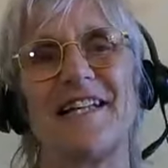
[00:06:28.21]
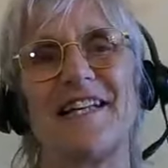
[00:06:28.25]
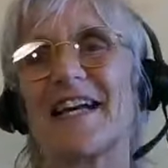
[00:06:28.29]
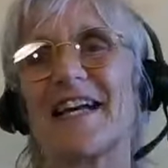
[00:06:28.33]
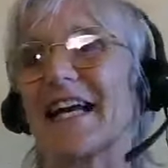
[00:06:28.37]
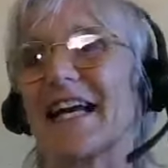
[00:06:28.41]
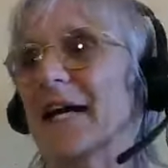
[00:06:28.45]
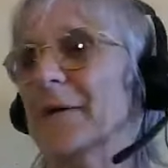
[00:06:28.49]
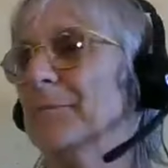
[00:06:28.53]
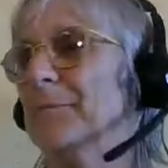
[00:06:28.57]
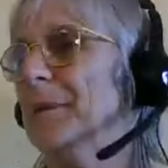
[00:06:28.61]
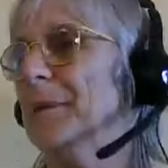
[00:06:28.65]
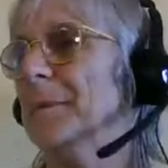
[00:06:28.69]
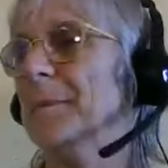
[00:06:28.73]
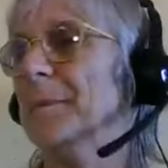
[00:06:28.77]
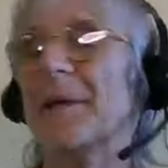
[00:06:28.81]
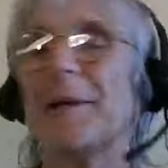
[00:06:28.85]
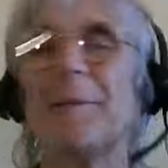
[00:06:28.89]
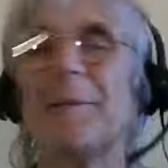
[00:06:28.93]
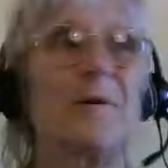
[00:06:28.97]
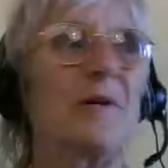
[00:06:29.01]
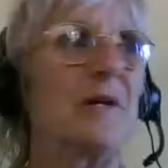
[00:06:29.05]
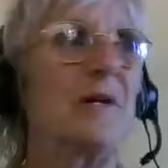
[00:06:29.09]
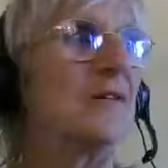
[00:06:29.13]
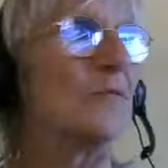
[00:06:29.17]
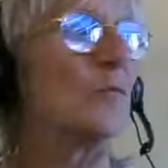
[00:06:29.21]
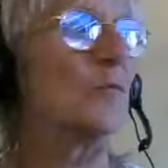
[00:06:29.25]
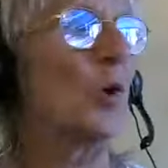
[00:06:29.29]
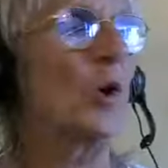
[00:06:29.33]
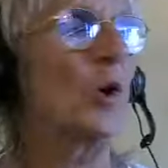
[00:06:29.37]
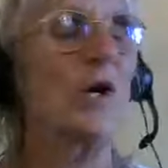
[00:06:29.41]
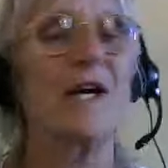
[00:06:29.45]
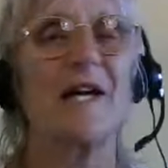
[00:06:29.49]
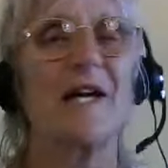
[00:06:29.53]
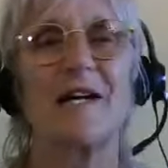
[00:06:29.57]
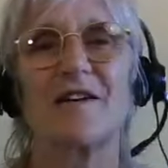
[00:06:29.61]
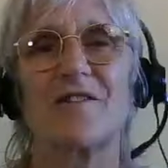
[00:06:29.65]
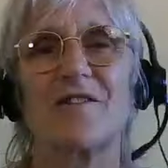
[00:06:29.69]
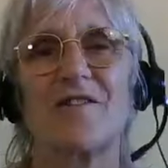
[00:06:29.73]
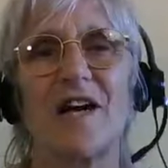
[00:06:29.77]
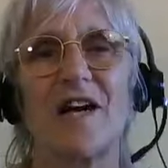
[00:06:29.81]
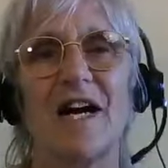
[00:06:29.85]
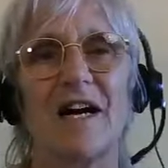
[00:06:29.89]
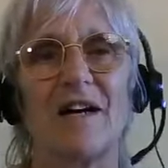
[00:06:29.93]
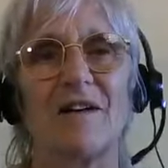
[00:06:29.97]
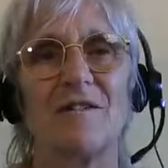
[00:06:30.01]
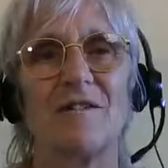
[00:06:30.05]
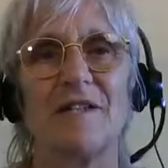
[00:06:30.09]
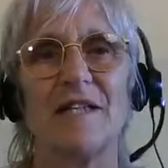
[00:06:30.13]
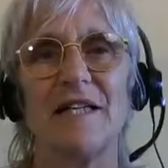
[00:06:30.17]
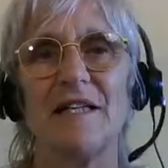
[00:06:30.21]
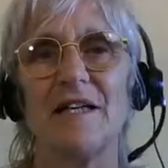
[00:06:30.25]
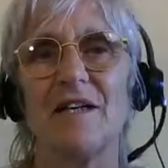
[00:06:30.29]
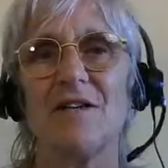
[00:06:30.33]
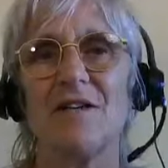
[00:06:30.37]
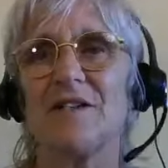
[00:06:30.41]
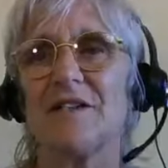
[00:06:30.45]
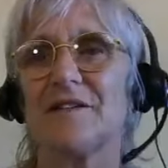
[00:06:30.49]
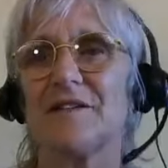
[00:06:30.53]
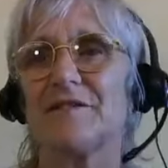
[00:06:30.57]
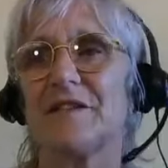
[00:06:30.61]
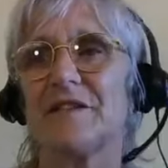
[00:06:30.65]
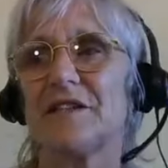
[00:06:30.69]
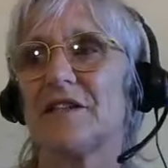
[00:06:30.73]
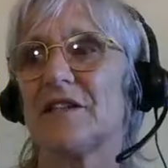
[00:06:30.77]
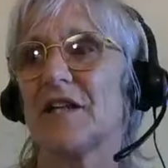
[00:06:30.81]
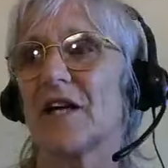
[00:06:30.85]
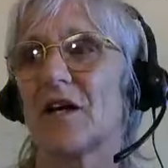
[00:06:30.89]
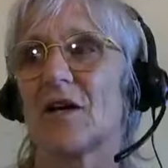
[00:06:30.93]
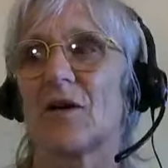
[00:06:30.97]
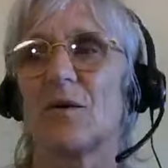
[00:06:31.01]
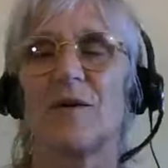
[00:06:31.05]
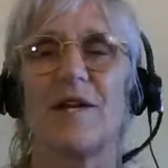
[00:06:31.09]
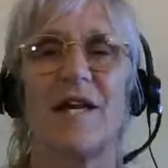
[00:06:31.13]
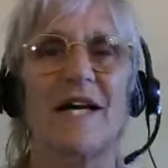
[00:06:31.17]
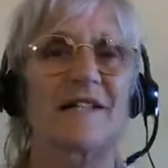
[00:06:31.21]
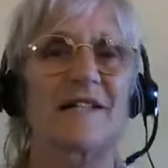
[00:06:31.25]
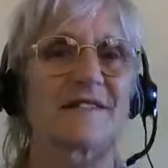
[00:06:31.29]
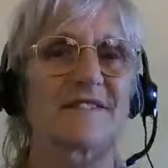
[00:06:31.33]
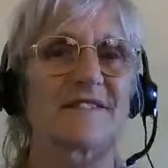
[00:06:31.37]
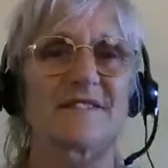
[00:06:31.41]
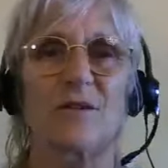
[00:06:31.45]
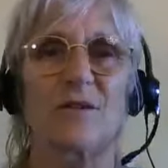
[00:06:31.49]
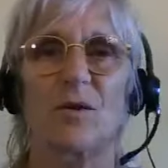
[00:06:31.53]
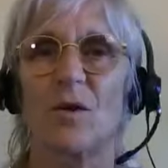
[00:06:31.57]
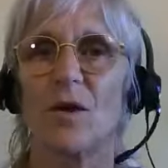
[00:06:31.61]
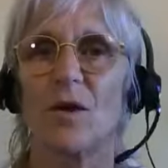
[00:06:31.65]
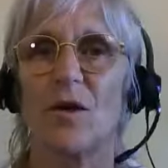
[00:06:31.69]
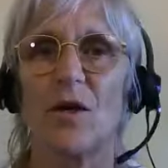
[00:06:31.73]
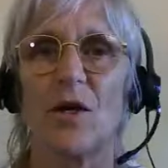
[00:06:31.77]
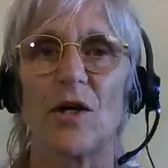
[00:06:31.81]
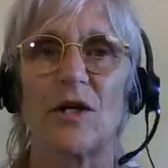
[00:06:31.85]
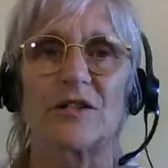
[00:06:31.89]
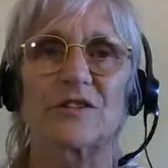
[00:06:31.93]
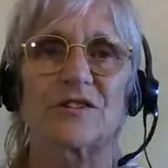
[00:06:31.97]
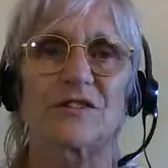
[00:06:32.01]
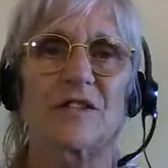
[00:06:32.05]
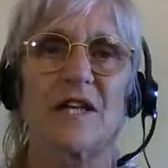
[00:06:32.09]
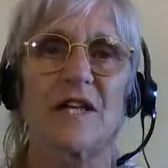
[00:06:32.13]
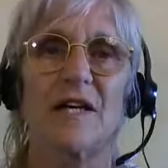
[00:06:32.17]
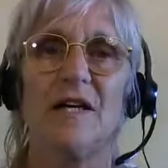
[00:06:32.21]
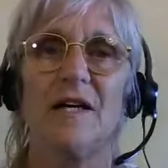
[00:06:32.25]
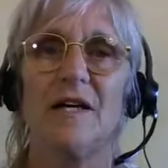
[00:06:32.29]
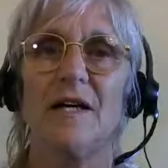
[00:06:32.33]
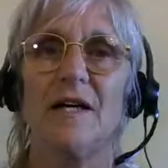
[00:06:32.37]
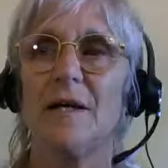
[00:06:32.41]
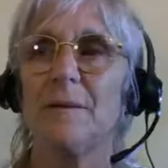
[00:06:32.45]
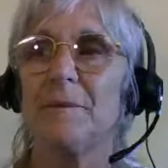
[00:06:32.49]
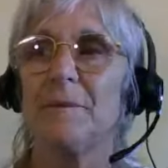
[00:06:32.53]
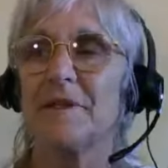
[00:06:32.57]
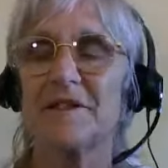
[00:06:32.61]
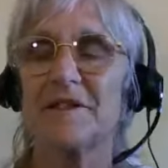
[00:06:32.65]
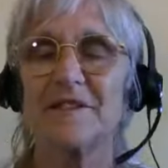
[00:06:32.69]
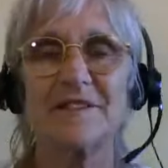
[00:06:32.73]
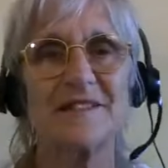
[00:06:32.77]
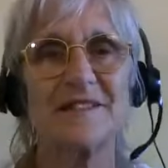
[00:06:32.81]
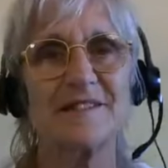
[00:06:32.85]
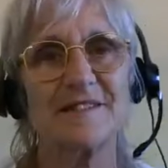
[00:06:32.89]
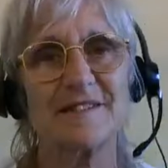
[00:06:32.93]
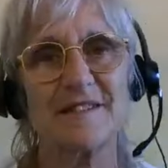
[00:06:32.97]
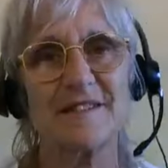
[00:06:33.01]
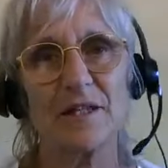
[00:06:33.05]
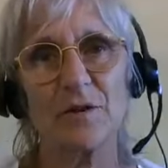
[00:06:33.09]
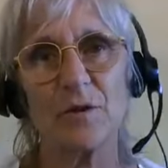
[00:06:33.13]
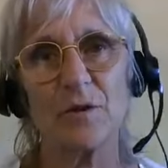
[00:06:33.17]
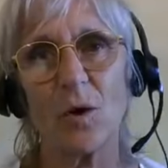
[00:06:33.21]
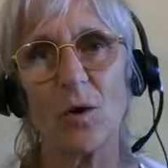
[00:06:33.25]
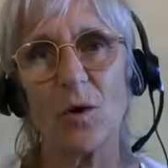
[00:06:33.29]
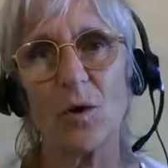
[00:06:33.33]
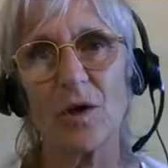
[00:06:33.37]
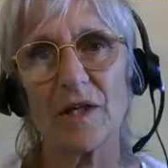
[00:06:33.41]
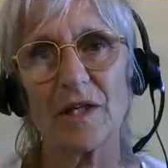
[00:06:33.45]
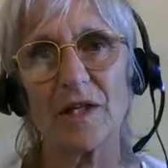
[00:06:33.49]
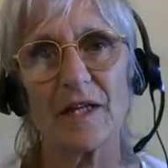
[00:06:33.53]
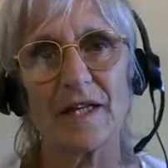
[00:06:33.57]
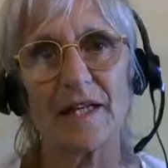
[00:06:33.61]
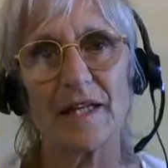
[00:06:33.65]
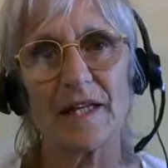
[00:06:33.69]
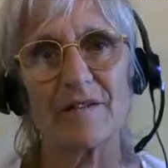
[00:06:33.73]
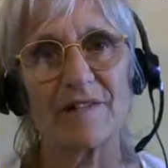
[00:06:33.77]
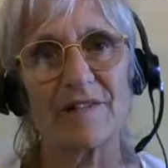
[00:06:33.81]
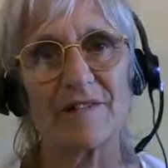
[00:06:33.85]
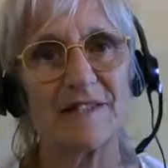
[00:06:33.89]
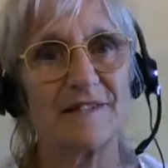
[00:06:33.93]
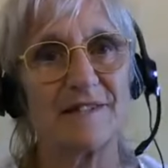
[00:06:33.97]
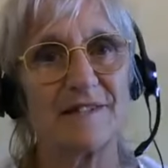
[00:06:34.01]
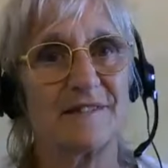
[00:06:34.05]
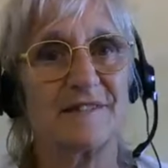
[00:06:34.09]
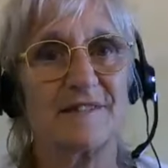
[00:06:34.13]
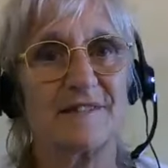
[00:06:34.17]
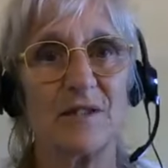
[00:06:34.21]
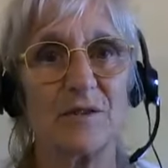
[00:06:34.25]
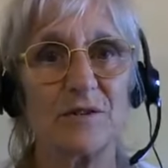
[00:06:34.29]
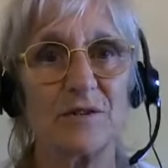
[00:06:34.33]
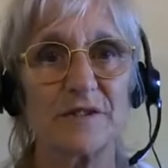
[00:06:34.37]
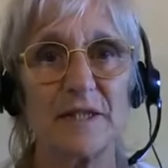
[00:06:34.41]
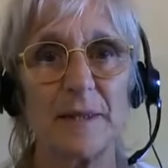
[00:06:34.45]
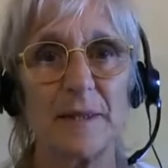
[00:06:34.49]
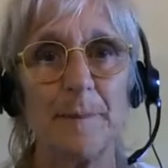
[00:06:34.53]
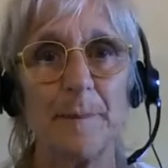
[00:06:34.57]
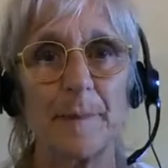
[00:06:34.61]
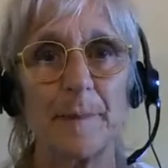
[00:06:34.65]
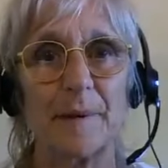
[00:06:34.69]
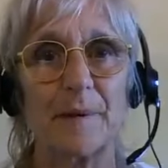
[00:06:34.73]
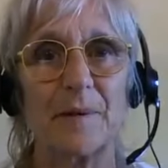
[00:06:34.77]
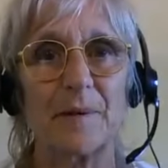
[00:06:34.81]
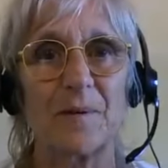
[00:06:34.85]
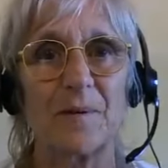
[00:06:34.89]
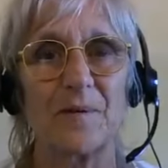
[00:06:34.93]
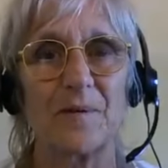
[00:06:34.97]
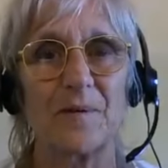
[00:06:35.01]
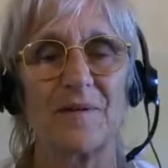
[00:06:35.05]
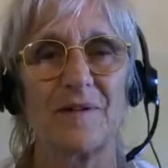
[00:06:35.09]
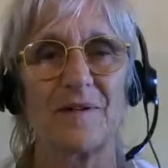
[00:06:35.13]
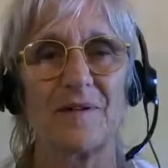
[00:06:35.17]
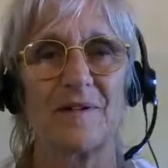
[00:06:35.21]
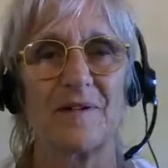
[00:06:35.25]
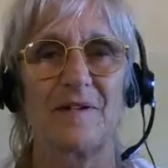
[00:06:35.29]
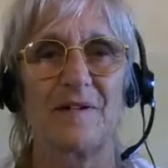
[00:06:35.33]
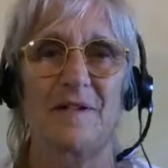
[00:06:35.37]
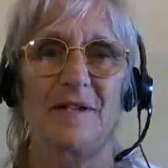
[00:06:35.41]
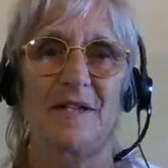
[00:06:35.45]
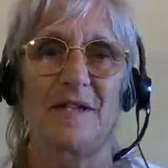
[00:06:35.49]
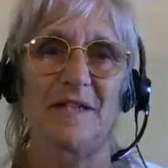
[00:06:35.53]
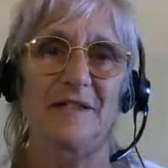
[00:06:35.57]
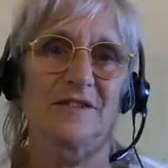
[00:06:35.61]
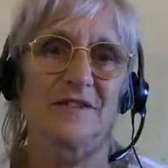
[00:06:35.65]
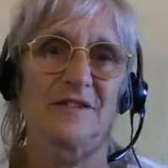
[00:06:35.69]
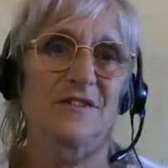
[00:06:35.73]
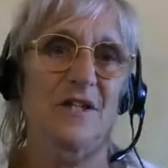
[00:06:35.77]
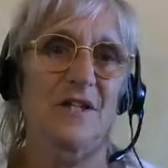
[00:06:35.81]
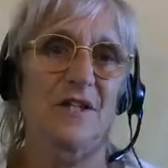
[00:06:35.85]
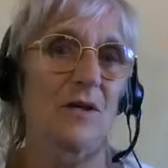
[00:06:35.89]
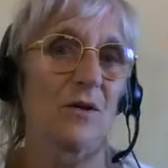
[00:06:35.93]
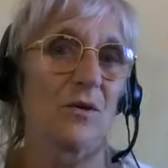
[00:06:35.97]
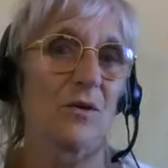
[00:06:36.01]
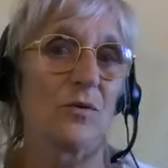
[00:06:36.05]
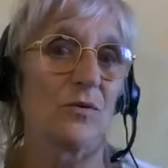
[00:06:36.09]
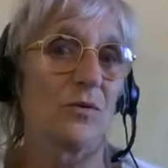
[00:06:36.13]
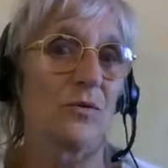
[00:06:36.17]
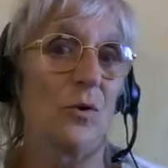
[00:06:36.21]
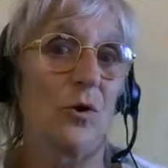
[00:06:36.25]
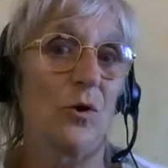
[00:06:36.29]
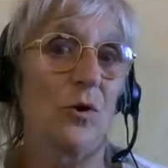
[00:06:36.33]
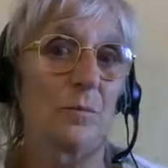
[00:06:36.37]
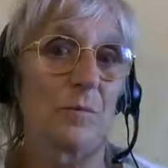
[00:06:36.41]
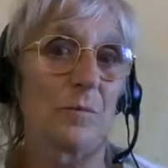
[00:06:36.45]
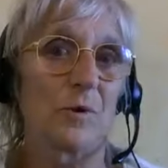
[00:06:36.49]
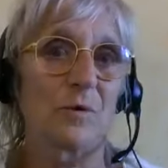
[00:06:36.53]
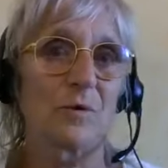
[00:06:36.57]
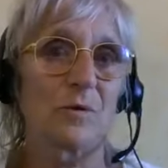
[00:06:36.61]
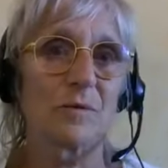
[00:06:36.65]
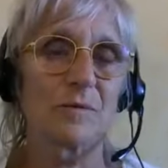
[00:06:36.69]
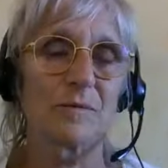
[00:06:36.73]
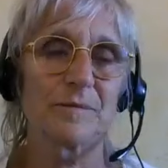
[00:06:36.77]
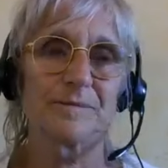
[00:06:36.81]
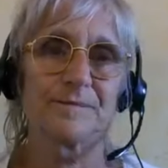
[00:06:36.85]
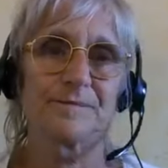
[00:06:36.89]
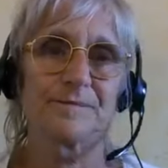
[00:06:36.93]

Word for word: There can be people walking around, they don't even know that's all lost because it's so ordinary and so simple and so normal.